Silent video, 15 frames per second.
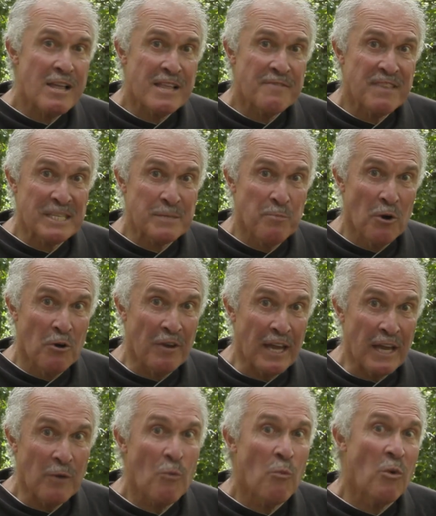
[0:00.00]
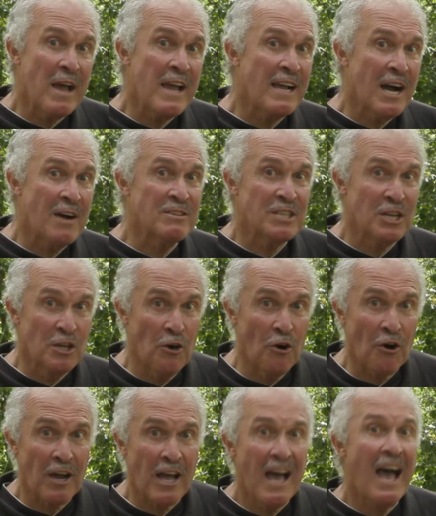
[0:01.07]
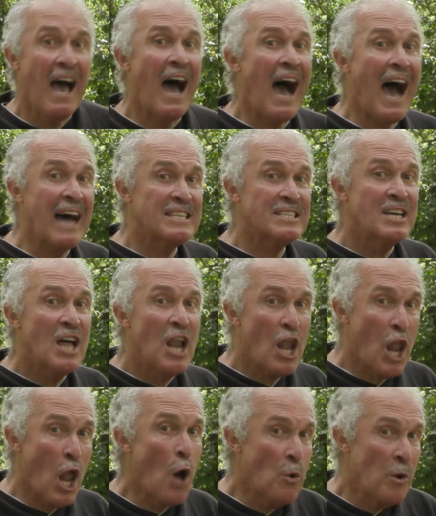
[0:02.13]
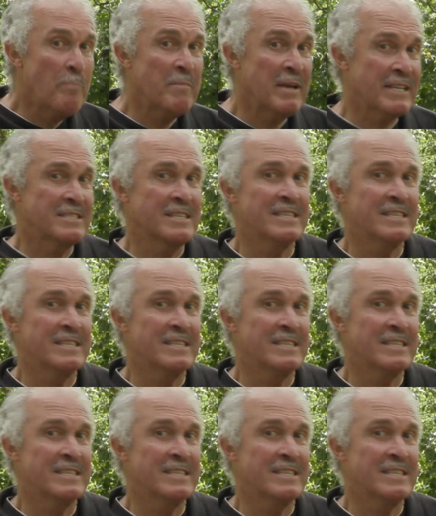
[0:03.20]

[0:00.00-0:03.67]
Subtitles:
This morning we're going to look at lowland mixed